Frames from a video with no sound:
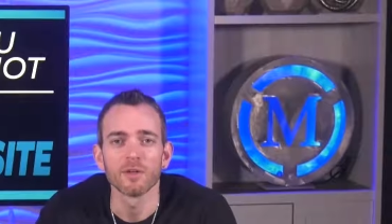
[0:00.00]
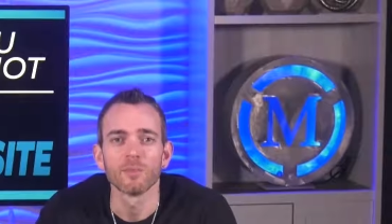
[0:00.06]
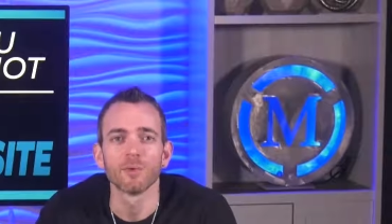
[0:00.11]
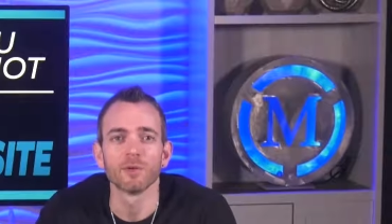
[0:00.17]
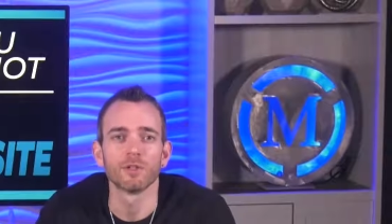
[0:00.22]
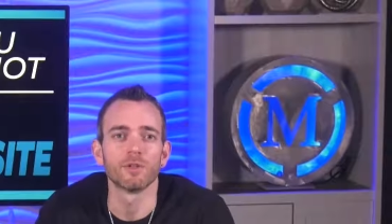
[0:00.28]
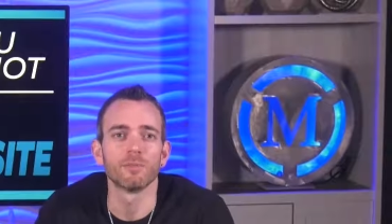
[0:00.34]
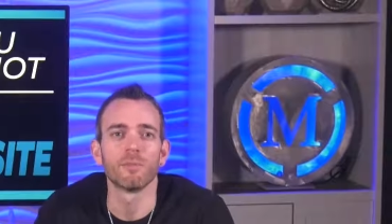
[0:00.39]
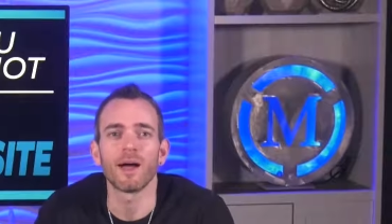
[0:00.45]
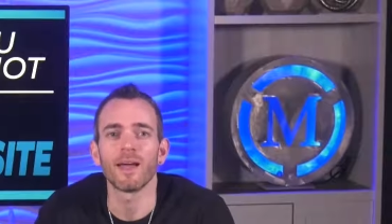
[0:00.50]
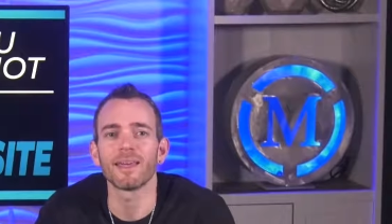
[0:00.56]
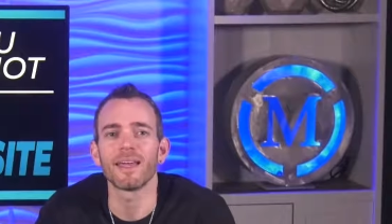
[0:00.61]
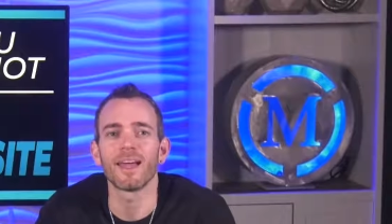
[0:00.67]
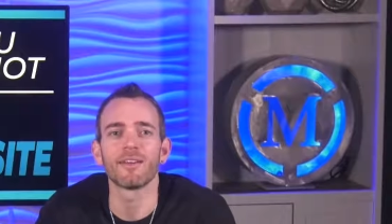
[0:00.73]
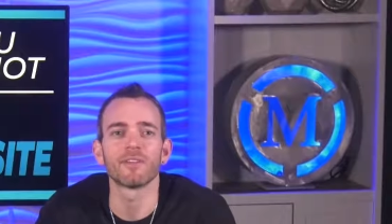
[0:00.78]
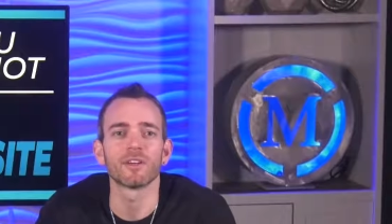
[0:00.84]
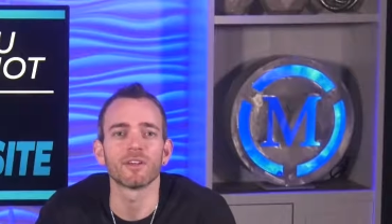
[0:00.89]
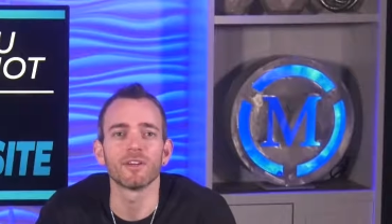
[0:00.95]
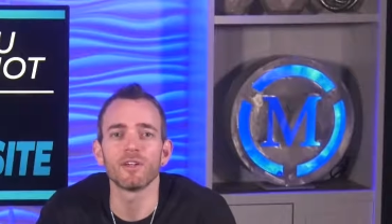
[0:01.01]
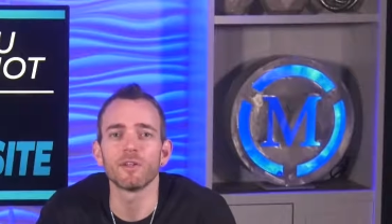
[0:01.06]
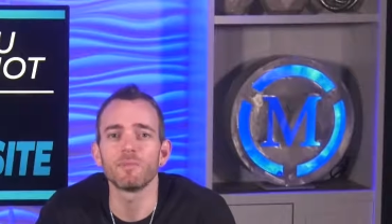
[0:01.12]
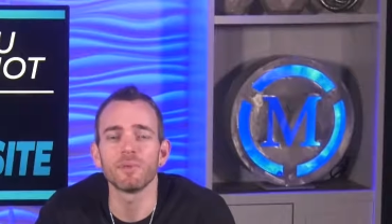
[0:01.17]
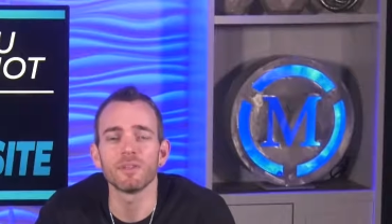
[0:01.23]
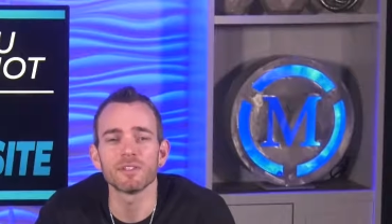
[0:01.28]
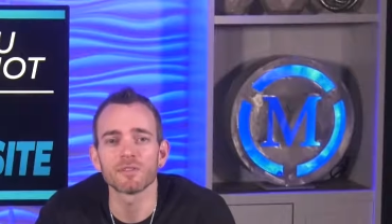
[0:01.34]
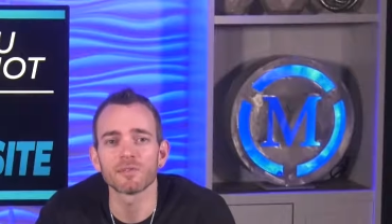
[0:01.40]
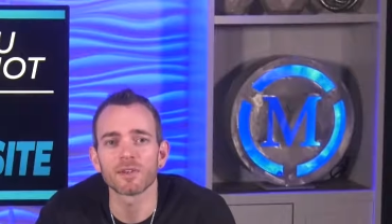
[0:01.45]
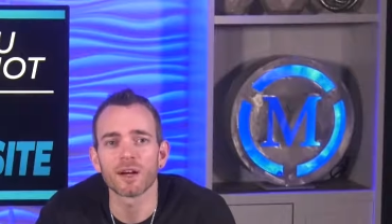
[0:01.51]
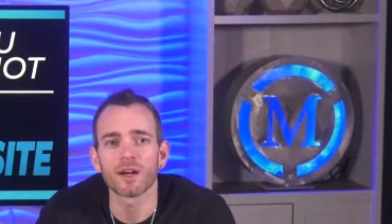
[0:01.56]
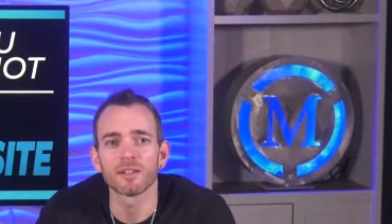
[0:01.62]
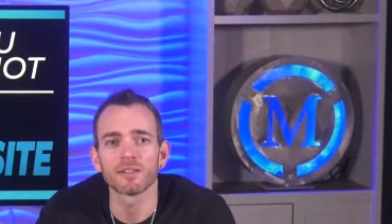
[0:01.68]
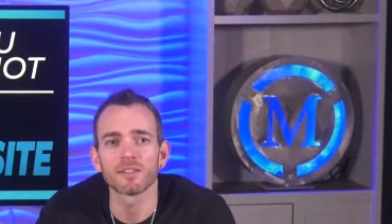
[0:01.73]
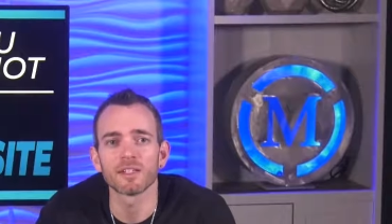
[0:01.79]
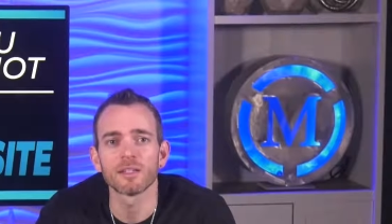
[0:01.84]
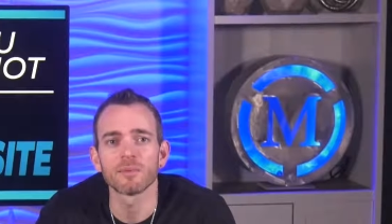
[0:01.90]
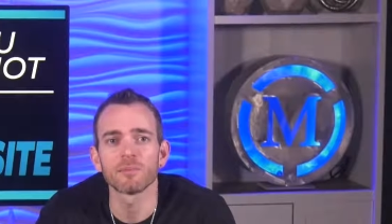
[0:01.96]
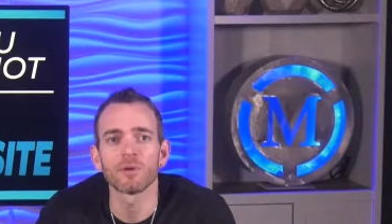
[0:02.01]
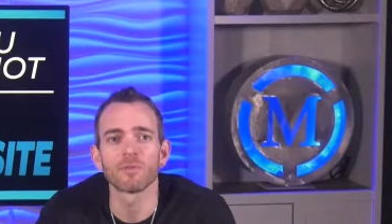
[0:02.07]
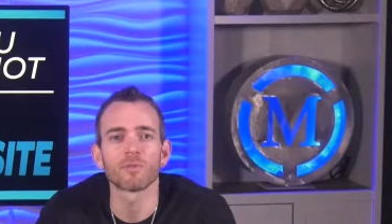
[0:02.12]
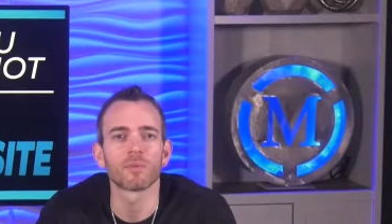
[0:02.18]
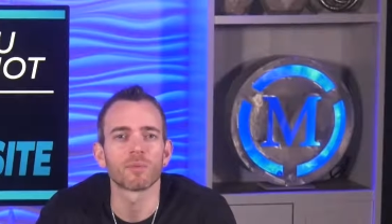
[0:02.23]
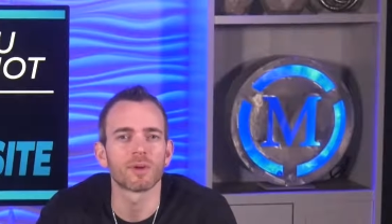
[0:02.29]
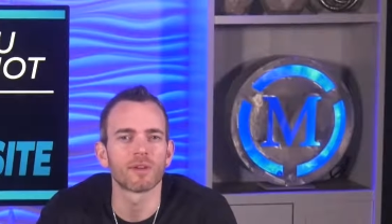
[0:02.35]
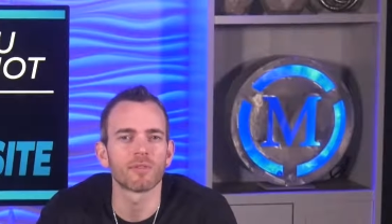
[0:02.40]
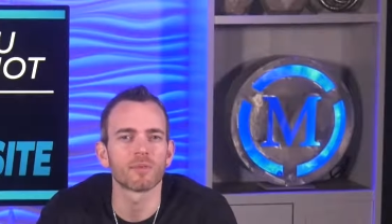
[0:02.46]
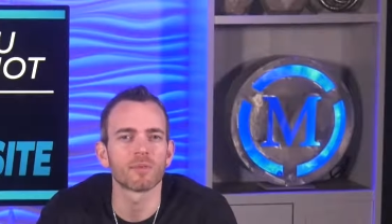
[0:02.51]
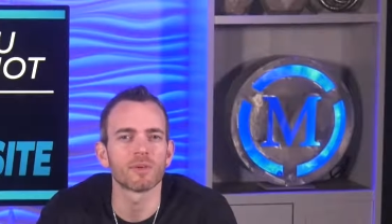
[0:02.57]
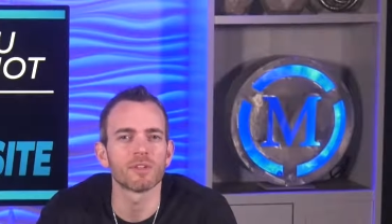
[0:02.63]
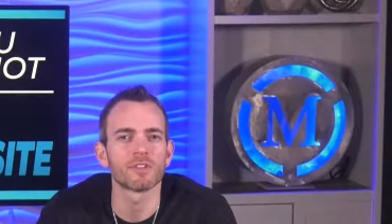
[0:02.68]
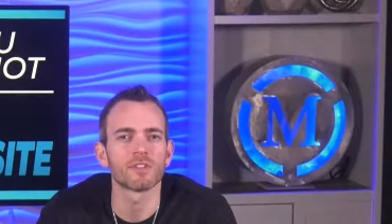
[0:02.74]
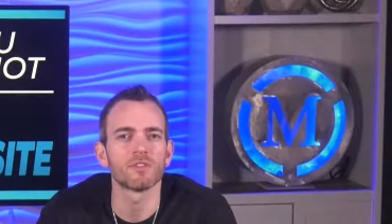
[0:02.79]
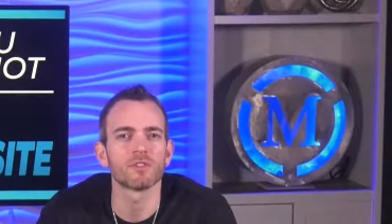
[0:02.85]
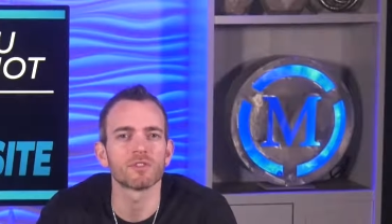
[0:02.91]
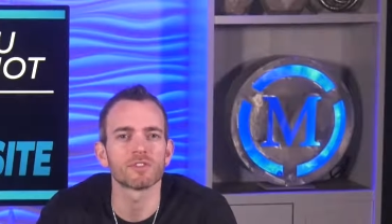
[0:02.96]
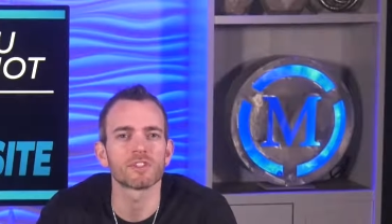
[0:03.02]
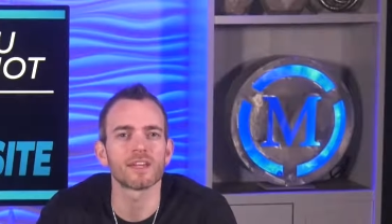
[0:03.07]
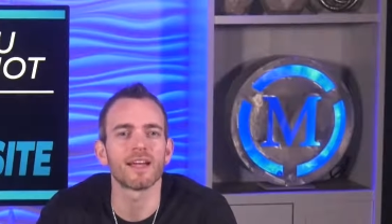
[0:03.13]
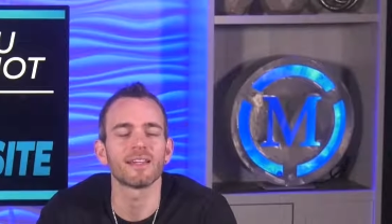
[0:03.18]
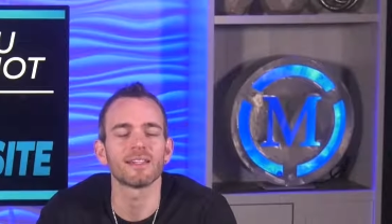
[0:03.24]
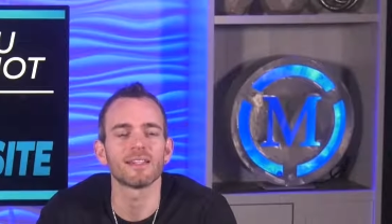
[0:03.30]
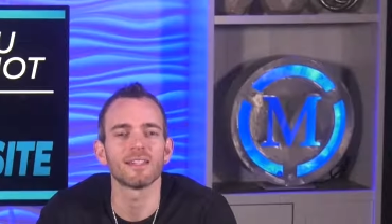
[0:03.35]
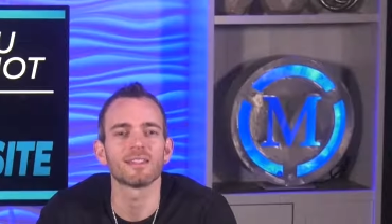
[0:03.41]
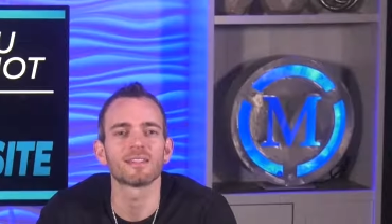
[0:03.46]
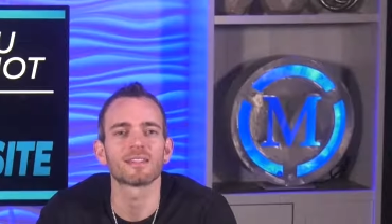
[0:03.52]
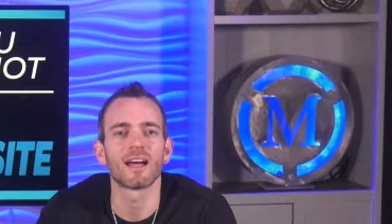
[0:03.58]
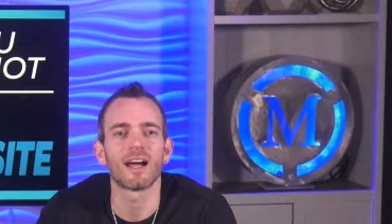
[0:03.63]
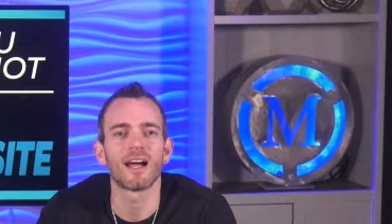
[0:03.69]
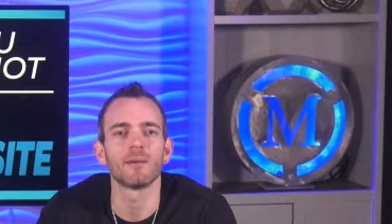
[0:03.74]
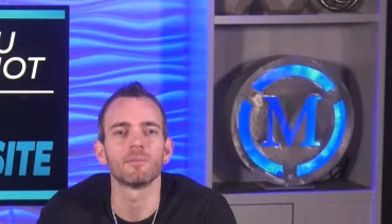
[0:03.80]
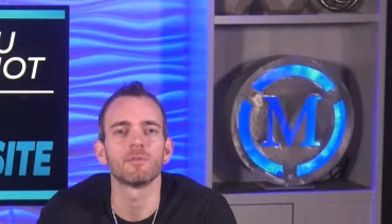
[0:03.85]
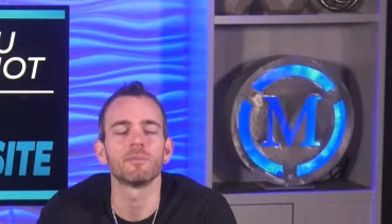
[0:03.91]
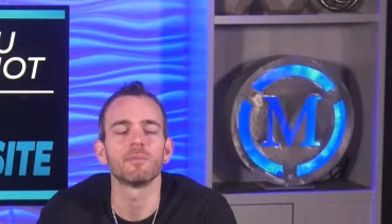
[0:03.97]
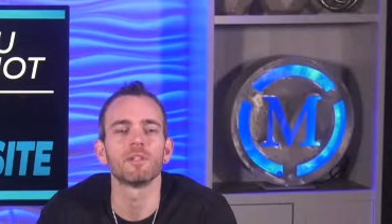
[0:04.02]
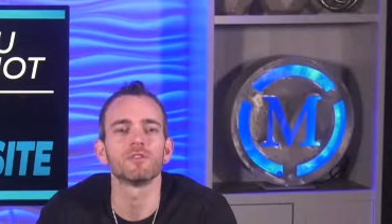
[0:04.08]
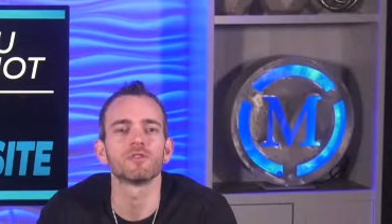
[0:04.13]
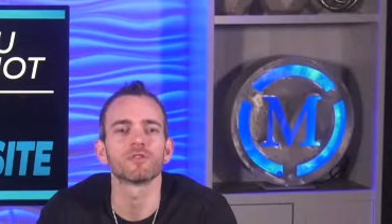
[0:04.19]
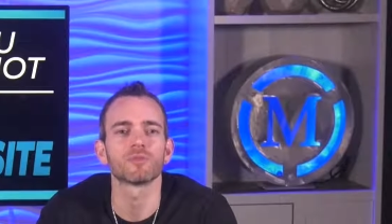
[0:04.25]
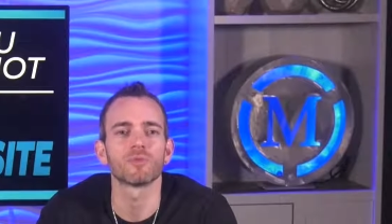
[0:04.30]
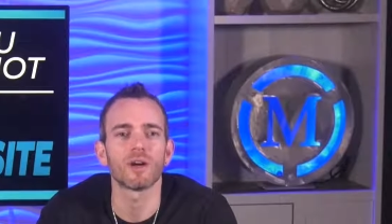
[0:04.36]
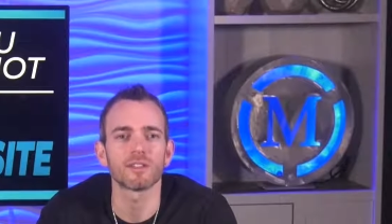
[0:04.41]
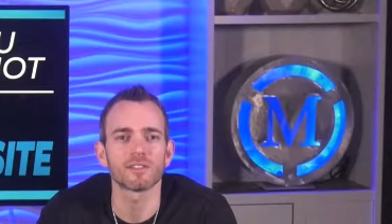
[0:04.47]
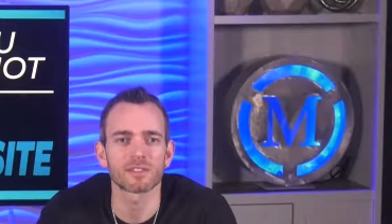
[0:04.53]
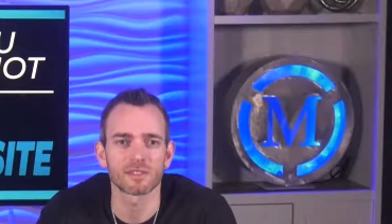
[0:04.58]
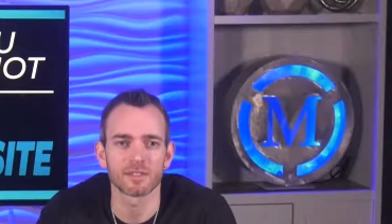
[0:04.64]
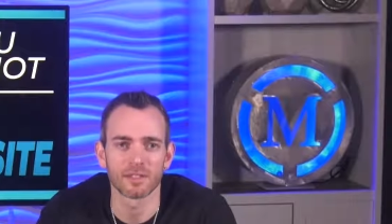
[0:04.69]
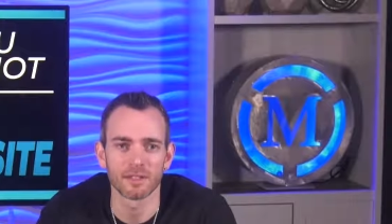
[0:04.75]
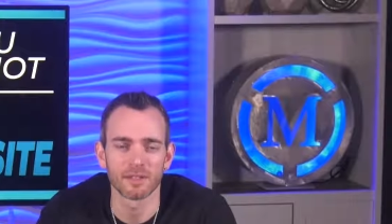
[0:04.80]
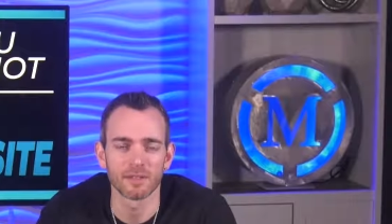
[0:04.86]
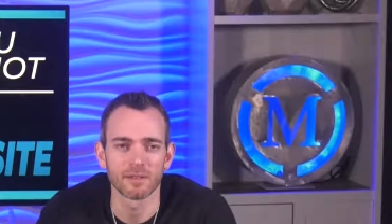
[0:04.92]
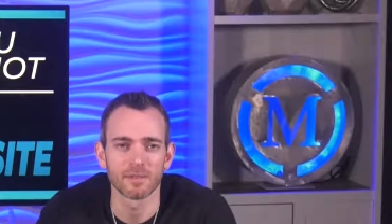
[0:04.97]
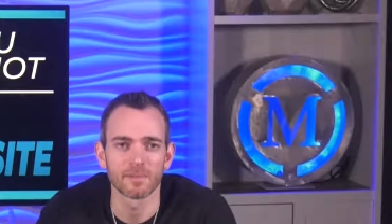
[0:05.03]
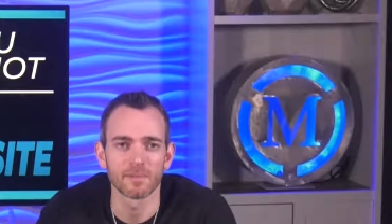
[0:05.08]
where you might have a good piece of content, but for whatever reason, your site needs time to be trusted